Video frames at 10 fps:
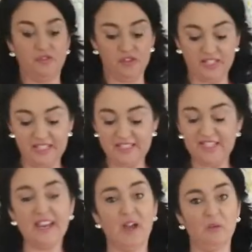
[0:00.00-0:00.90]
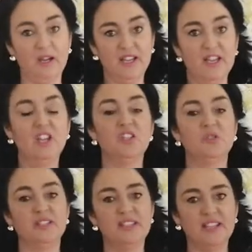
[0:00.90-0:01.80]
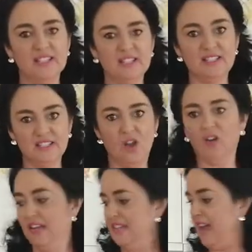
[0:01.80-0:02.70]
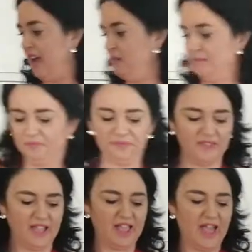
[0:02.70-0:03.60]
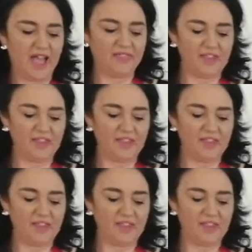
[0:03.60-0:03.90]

for at least an hour, so it's nice and solid now. And